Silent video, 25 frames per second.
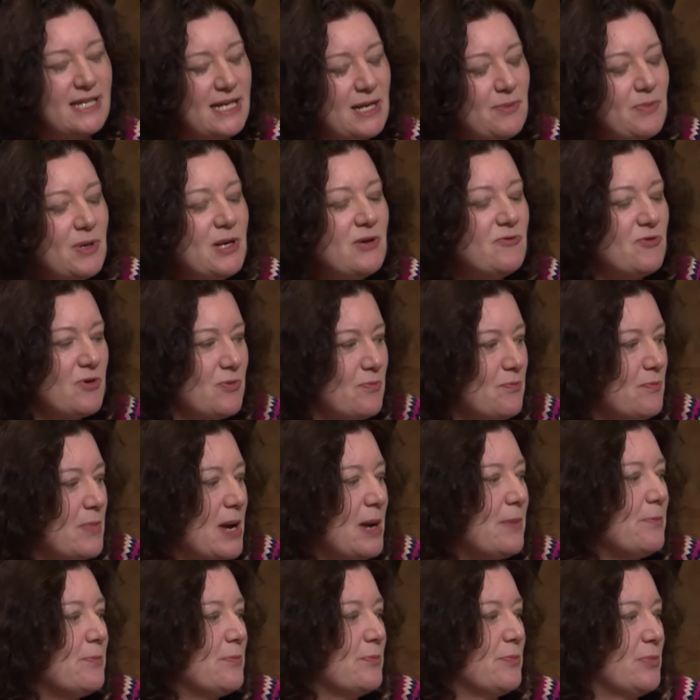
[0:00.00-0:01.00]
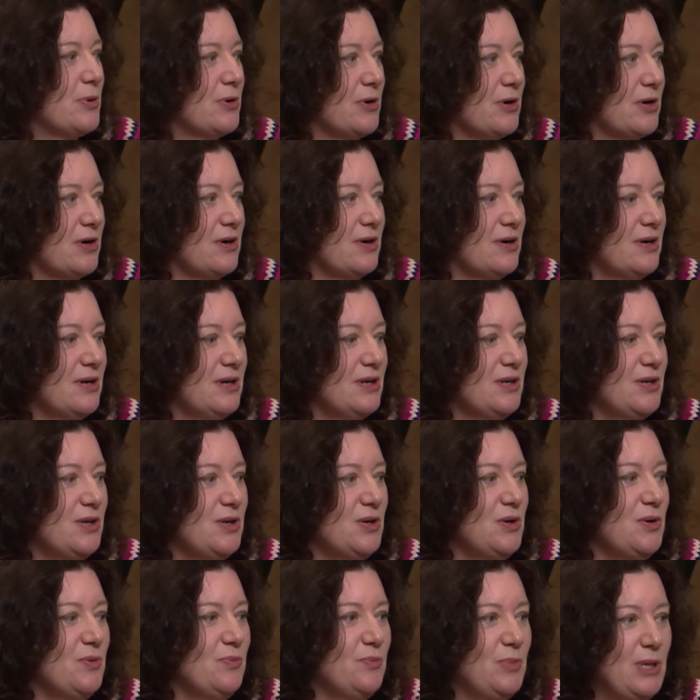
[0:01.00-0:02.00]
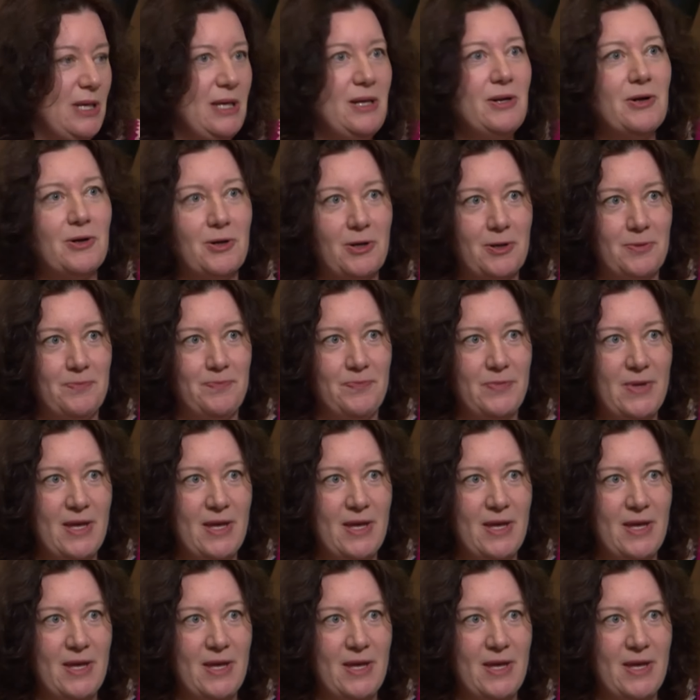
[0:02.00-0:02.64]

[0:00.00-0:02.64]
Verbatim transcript: anybody remember Peter?